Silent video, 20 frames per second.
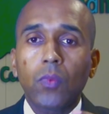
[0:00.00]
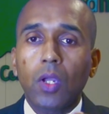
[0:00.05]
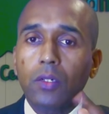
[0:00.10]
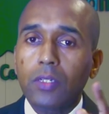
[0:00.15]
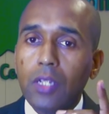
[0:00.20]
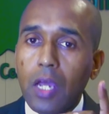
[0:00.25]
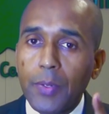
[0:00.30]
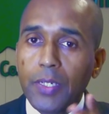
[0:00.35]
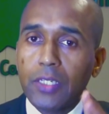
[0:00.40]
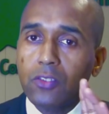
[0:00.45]

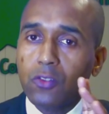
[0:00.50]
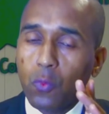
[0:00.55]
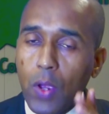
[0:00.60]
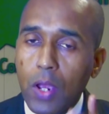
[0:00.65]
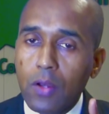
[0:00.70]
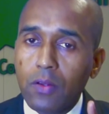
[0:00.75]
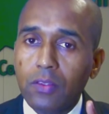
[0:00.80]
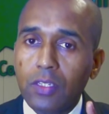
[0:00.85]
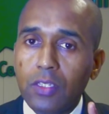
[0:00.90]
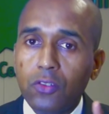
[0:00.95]
Our topic is
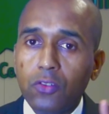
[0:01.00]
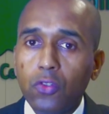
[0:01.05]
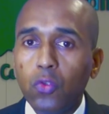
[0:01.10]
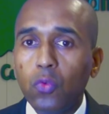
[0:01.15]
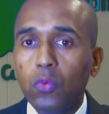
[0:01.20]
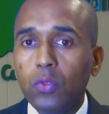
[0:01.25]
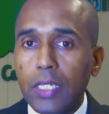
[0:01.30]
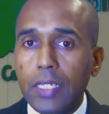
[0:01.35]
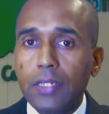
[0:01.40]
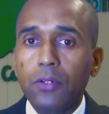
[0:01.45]
surrounding these
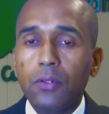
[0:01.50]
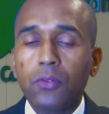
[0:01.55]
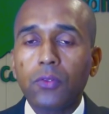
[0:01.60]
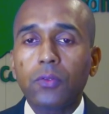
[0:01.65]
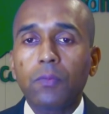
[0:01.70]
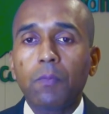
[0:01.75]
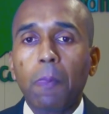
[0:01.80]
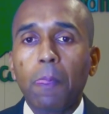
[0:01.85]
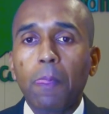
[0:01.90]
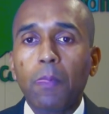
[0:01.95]
two
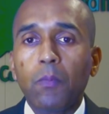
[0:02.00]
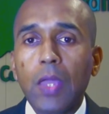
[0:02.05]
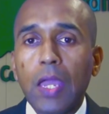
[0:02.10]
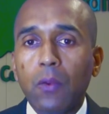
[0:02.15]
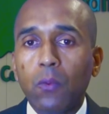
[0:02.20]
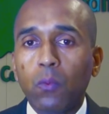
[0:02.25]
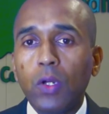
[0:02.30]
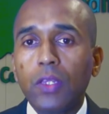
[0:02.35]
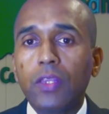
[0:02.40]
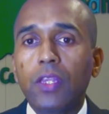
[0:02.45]
leaders
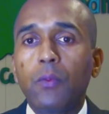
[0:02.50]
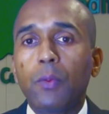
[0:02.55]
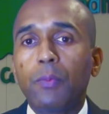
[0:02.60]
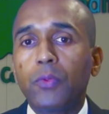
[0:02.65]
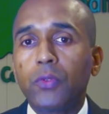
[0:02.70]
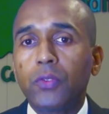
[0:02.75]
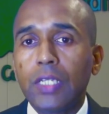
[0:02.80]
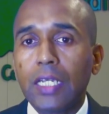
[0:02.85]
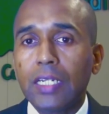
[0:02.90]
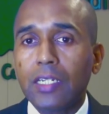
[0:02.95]
and what they
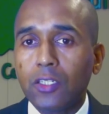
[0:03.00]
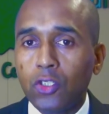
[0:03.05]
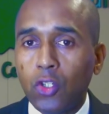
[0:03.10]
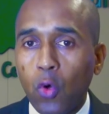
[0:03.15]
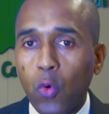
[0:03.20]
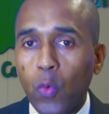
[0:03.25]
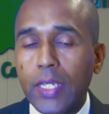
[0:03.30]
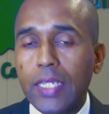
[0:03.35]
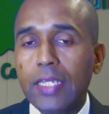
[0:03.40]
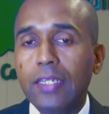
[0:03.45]
represent
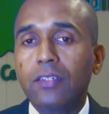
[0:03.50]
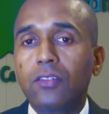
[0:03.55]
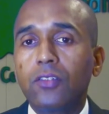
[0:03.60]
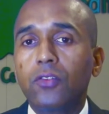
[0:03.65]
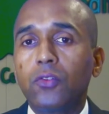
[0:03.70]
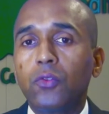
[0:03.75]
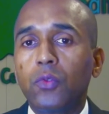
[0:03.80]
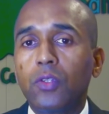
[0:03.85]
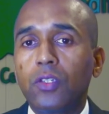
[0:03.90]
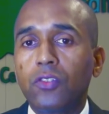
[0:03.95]
going
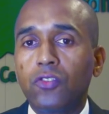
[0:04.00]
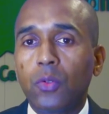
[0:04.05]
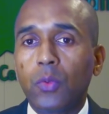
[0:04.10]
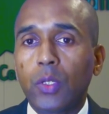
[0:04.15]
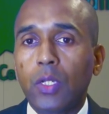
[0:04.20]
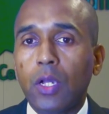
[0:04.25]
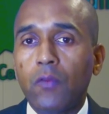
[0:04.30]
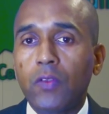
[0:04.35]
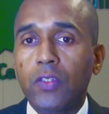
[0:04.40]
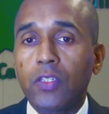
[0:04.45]
into this
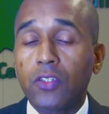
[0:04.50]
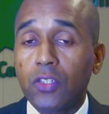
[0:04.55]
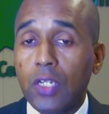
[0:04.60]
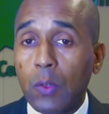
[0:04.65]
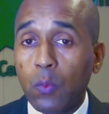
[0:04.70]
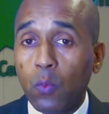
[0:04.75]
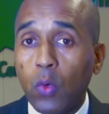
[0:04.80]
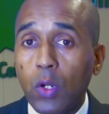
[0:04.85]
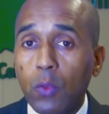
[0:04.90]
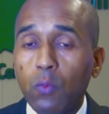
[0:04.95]
general conference
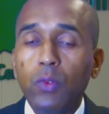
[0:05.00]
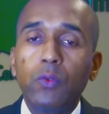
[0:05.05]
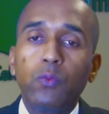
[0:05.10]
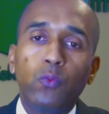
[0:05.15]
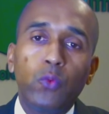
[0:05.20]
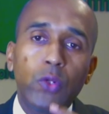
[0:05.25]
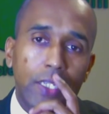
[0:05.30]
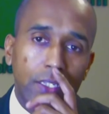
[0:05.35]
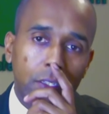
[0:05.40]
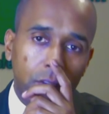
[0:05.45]
and what we
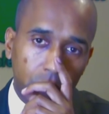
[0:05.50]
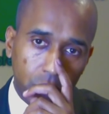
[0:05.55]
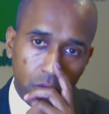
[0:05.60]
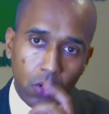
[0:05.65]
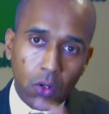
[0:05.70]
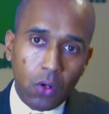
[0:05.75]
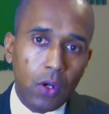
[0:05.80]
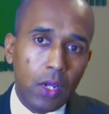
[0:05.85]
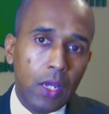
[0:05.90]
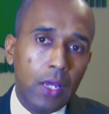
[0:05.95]
really
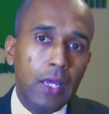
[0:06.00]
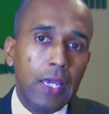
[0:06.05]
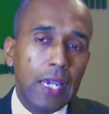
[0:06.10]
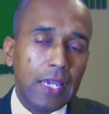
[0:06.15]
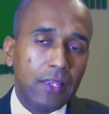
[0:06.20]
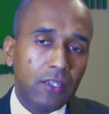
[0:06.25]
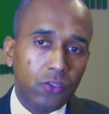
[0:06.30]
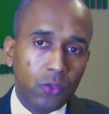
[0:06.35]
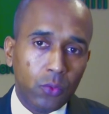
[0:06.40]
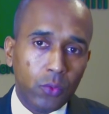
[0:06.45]
saw
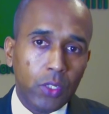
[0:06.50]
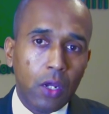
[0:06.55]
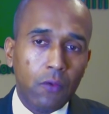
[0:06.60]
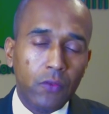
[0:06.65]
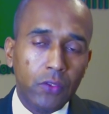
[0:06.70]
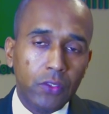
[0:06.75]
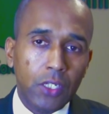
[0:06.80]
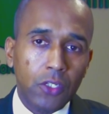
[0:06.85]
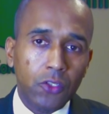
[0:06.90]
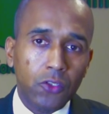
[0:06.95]
at the general
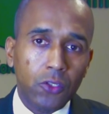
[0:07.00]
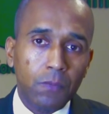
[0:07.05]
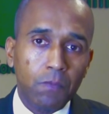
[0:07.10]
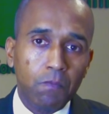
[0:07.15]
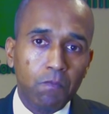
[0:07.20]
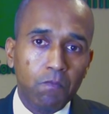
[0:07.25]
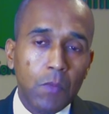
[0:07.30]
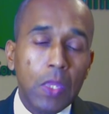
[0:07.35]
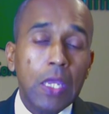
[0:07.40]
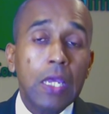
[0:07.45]
conference.
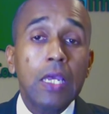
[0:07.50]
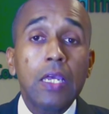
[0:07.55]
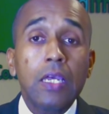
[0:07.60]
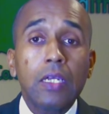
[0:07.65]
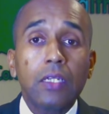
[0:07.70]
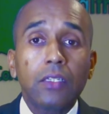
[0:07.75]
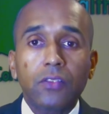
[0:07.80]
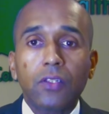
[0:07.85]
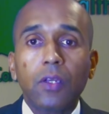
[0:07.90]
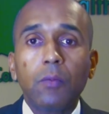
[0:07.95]

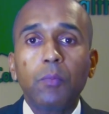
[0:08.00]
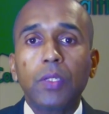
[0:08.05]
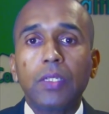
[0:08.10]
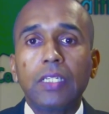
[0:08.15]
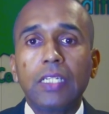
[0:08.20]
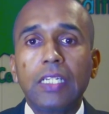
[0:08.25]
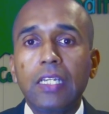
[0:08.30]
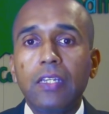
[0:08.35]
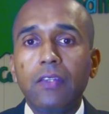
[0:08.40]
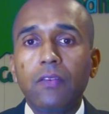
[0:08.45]
Some
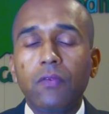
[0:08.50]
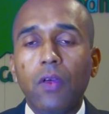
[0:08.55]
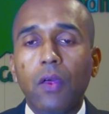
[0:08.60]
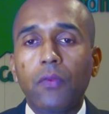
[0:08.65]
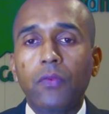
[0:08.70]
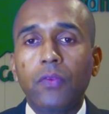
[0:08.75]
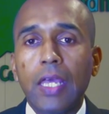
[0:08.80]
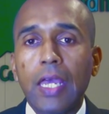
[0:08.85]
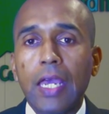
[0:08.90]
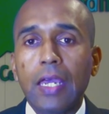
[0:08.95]
believe
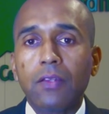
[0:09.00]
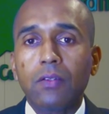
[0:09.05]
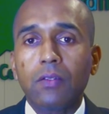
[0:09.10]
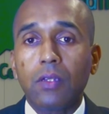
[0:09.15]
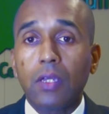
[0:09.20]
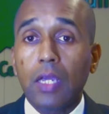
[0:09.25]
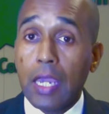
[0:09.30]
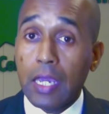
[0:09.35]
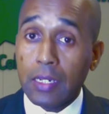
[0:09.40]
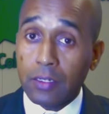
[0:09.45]
that,
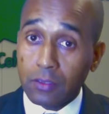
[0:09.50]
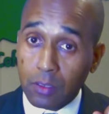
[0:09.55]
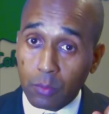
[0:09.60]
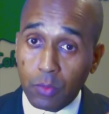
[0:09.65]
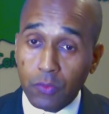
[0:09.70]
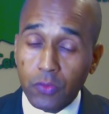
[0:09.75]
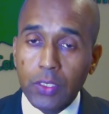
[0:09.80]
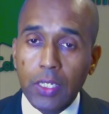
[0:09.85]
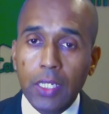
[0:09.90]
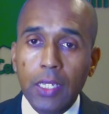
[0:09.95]
and
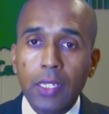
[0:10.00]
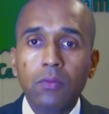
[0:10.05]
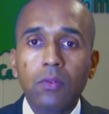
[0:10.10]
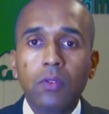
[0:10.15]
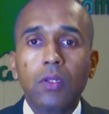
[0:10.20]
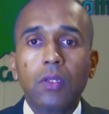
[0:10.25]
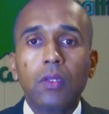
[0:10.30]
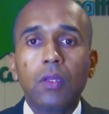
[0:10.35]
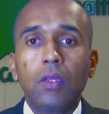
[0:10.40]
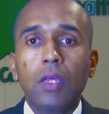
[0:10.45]
some have said,
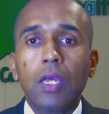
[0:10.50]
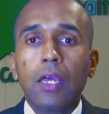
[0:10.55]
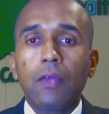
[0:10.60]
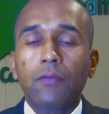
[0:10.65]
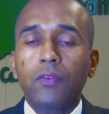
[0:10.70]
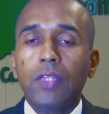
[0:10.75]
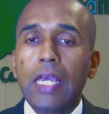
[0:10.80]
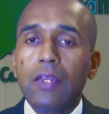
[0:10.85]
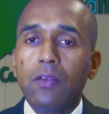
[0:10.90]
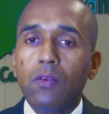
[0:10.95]

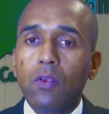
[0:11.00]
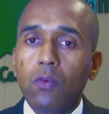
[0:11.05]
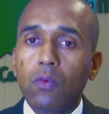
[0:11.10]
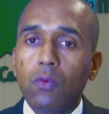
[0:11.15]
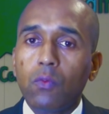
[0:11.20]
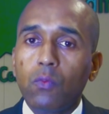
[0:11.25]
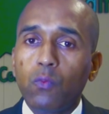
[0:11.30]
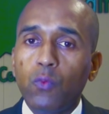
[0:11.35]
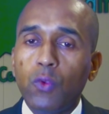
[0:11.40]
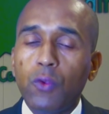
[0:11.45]
that
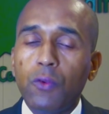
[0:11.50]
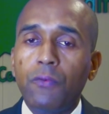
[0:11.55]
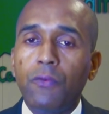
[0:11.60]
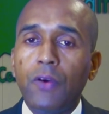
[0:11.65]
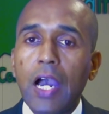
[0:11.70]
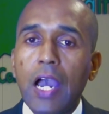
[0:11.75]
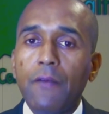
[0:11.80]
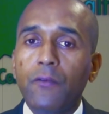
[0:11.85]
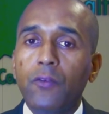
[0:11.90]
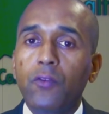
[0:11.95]

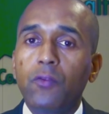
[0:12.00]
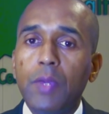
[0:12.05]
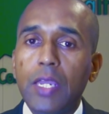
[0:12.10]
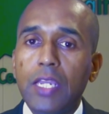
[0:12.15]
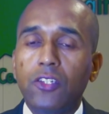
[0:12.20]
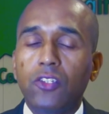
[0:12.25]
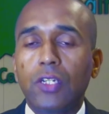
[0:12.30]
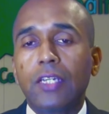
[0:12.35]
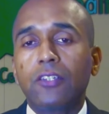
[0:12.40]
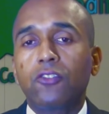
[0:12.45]
revival and
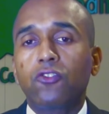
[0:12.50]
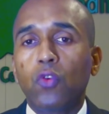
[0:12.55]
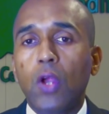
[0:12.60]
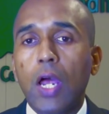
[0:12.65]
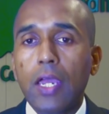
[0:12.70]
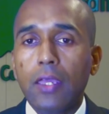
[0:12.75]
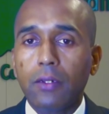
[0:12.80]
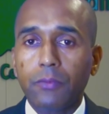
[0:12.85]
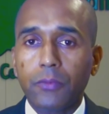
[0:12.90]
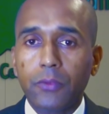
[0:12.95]
reformation has
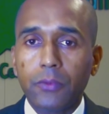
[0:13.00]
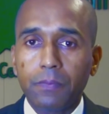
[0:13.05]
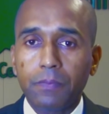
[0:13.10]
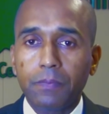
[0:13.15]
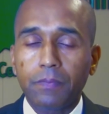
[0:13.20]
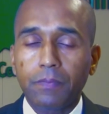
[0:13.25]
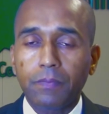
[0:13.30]
triumphed